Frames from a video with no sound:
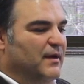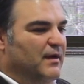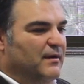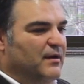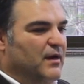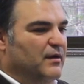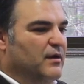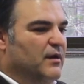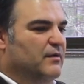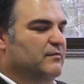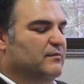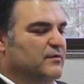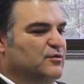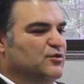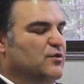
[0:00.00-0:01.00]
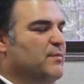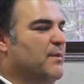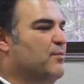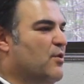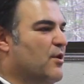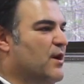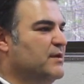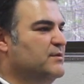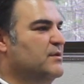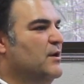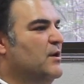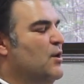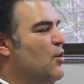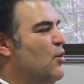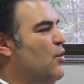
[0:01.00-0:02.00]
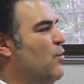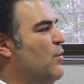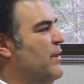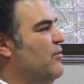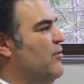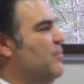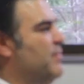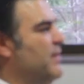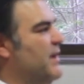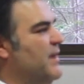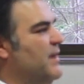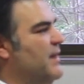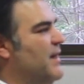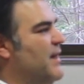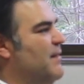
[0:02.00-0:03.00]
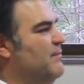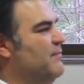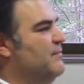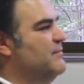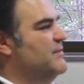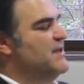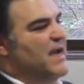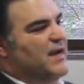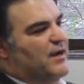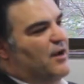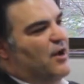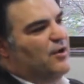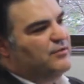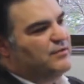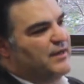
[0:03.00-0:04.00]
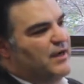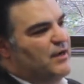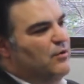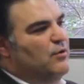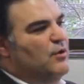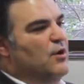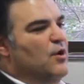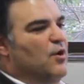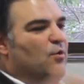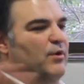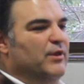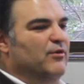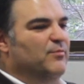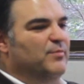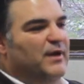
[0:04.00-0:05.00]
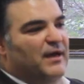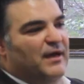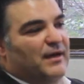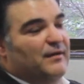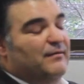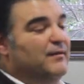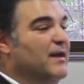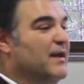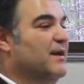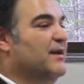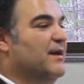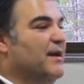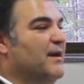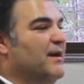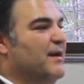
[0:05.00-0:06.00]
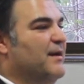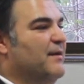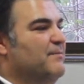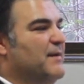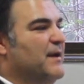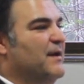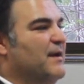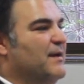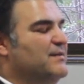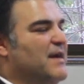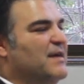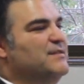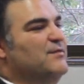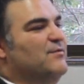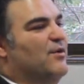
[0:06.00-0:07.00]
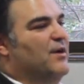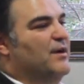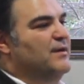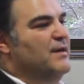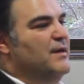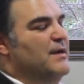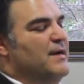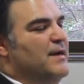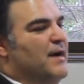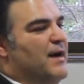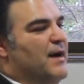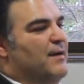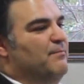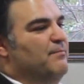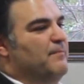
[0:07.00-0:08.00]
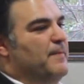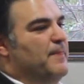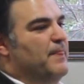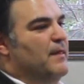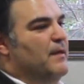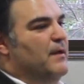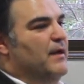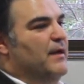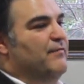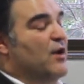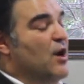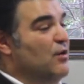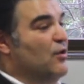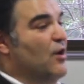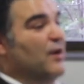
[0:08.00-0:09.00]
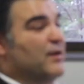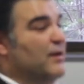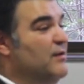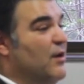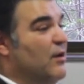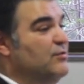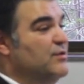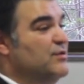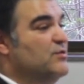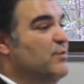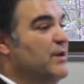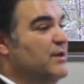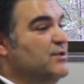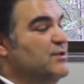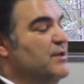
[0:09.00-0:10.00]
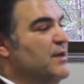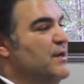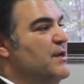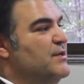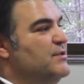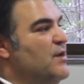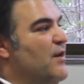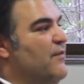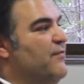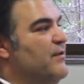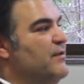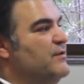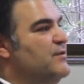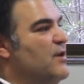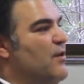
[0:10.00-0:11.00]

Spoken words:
a consumer product, or whether it be staying in a hotel, or whether it be getting a taxi ride. If I don't like it, I'll just switch. So